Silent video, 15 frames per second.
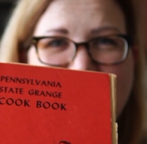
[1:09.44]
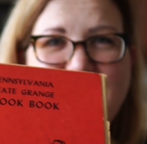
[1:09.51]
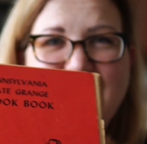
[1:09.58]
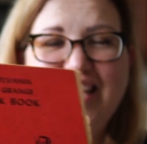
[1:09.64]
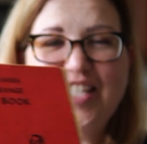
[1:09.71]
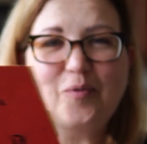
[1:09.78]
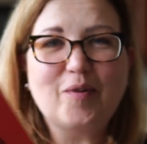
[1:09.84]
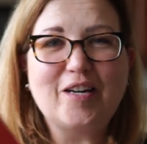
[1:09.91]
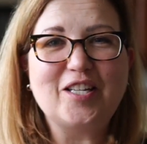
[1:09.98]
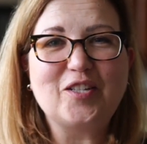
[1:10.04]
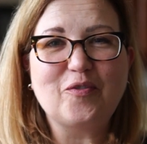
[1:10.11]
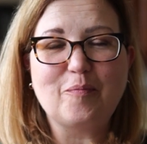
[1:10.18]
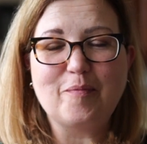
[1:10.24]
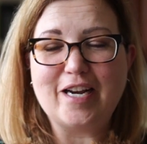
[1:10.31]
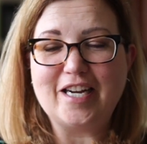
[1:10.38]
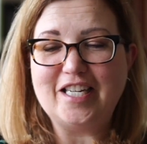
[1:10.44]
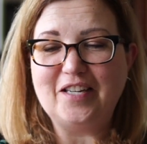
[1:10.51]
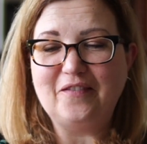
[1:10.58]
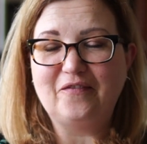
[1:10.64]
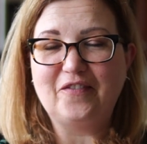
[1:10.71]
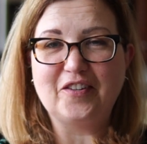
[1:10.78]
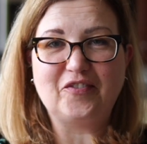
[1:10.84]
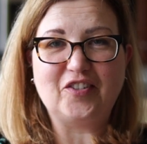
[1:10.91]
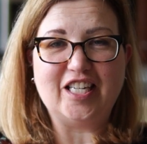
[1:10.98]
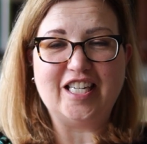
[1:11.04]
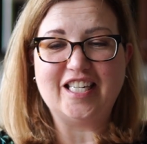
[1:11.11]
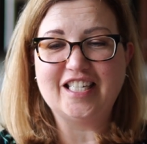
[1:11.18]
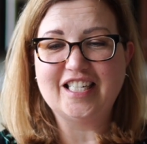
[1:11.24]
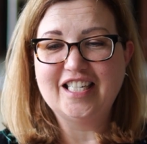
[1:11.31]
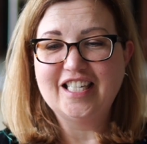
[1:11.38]
This one is from
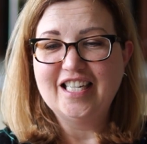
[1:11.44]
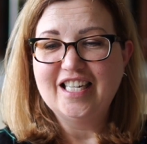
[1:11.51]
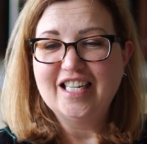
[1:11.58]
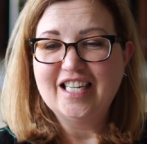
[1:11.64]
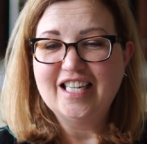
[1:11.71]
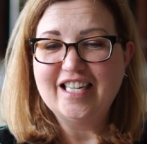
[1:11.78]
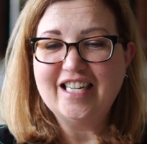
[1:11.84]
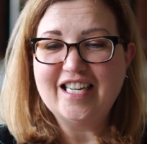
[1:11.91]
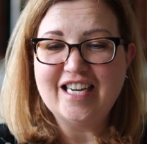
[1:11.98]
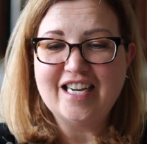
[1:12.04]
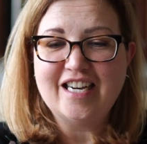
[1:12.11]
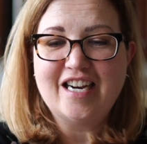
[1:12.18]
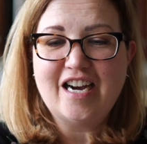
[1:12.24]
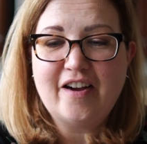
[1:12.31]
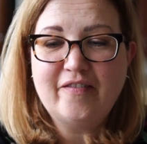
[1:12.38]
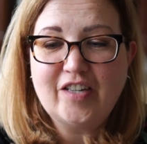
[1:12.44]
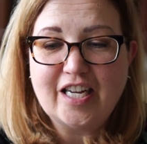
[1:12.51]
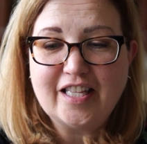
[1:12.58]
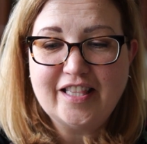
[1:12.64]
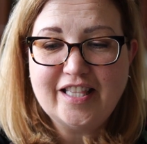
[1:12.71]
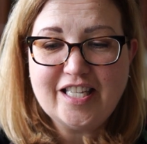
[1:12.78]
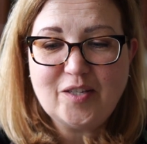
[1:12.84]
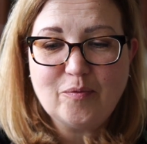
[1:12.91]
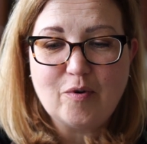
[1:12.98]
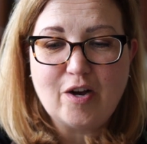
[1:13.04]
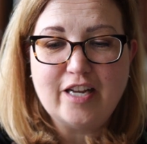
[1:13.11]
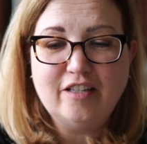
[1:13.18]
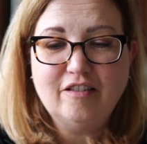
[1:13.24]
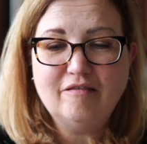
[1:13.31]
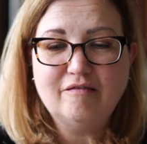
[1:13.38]
1950. I've got this
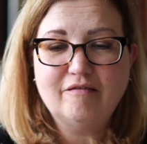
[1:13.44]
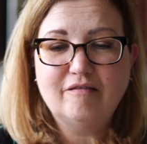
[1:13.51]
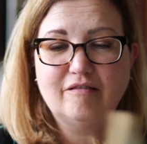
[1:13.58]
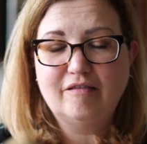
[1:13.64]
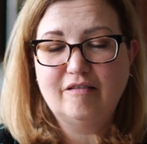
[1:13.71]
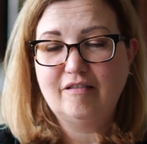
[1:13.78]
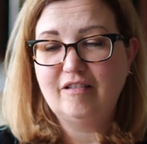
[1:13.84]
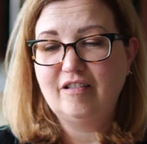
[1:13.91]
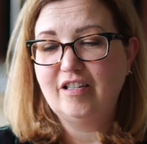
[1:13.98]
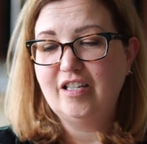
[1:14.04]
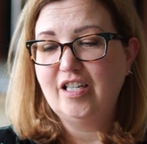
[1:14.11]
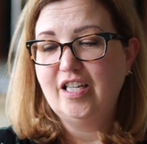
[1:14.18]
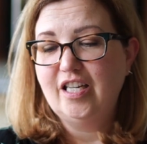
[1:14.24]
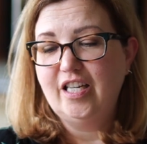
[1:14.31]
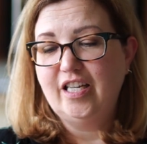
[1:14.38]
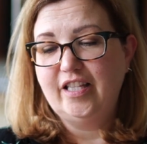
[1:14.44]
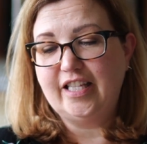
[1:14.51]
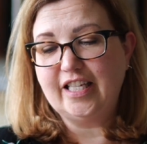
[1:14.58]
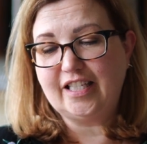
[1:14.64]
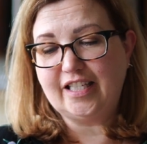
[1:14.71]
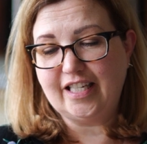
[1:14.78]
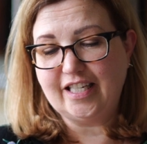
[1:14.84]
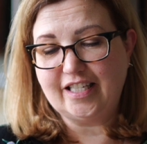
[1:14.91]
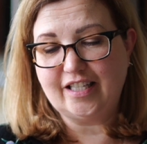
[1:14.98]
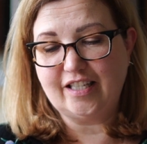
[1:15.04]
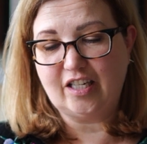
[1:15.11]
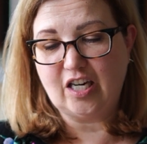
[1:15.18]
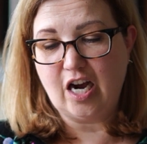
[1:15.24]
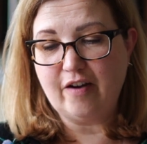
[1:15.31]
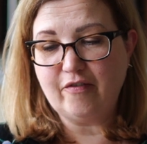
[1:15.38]
one. This is, the
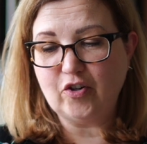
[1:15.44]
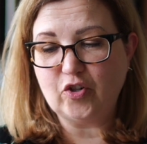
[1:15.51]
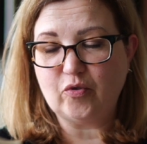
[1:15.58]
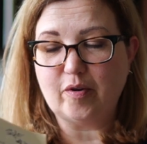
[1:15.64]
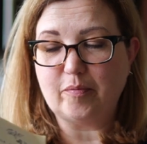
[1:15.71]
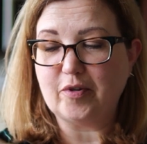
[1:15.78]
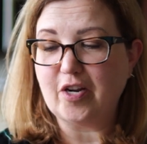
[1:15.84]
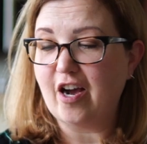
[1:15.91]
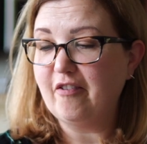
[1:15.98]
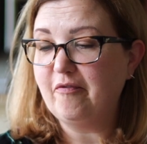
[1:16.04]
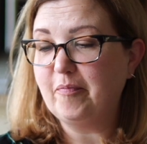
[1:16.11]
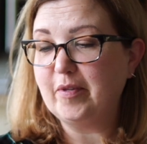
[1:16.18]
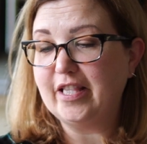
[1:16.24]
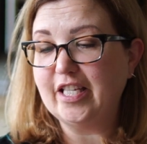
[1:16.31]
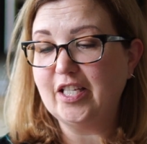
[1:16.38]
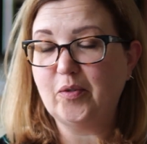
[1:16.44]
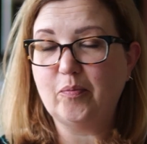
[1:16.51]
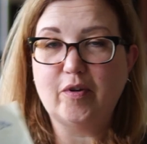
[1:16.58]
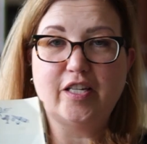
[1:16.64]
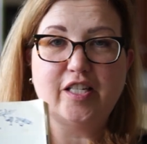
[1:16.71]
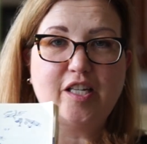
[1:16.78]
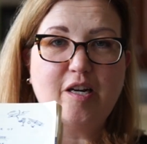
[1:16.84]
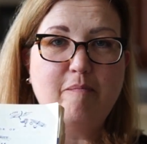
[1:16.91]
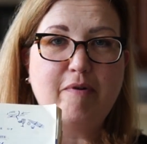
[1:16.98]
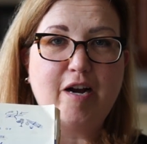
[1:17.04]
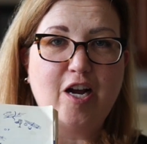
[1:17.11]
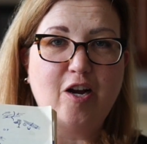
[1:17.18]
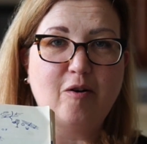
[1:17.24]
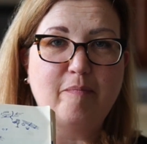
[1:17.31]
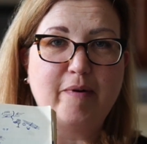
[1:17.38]
cover's ripped off, but this was
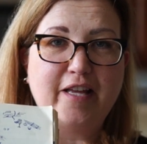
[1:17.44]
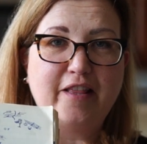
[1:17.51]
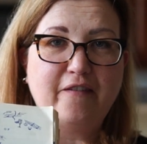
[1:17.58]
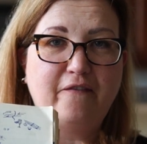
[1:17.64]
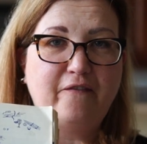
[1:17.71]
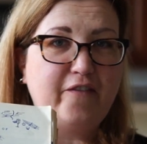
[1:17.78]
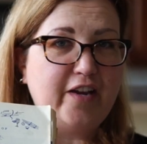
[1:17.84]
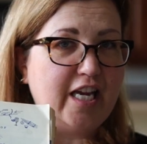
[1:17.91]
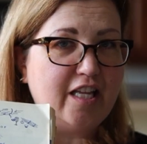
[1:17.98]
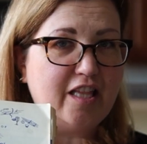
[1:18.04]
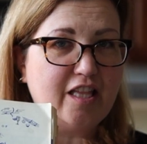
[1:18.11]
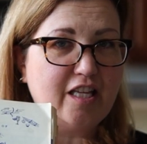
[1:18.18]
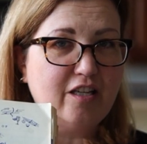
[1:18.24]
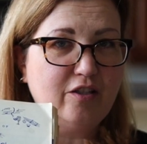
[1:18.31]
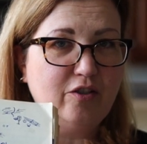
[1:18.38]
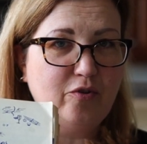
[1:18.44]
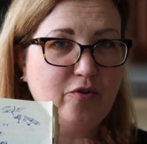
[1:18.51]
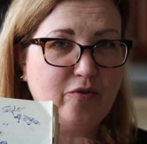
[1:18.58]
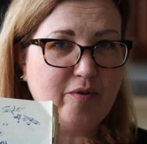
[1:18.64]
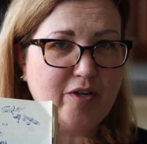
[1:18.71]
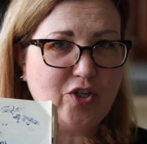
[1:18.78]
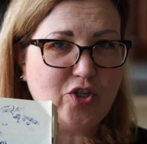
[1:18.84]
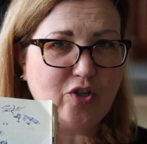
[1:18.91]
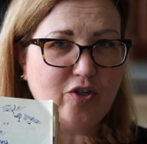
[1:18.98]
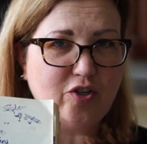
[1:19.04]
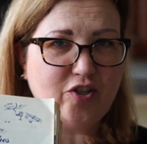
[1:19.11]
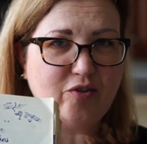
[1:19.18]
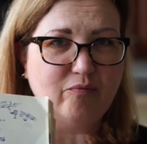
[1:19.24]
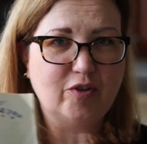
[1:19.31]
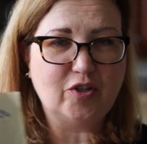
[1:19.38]
compiled by the Faith Lutheran
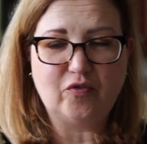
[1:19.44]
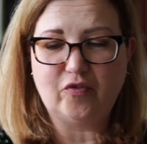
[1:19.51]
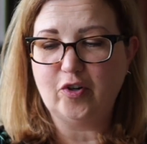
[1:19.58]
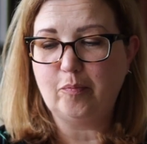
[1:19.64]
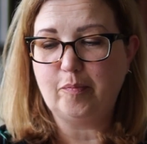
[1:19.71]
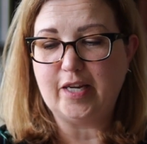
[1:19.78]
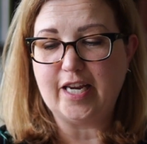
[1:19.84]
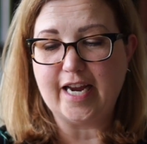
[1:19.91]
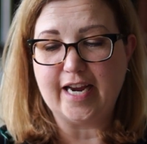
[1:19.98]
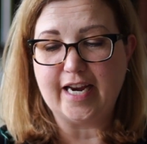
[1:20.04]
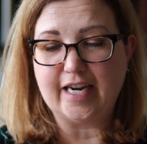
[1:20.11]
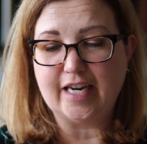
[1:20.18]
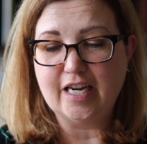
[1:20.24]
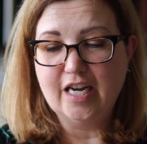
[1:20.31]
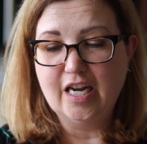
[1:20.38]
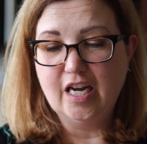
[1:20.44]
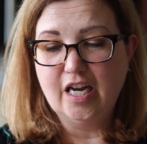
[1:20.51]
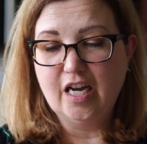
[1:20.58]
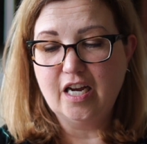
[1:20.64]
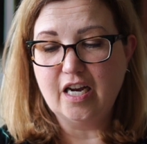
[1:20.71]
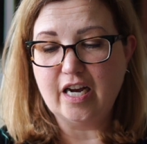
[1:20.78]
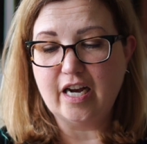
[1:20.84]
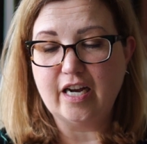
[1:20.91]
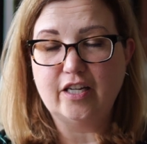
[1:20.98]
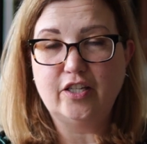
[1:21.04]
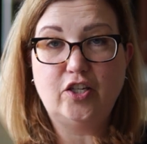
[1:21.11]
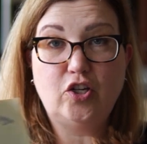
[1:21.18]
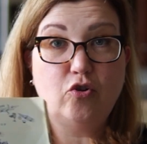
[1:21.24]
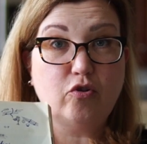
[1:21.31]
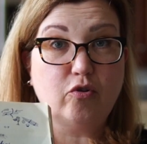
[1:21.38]
Church in Richfield, PA
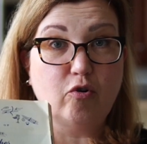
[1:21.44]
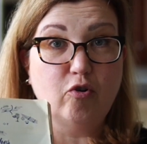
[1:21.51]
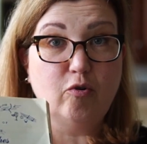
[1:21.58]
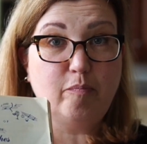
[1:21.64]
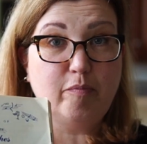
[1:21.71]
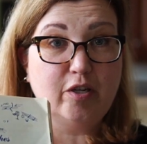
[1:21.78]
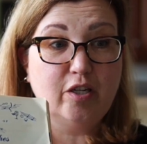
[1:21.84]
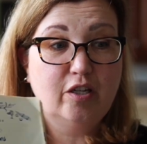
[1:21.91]
youth group.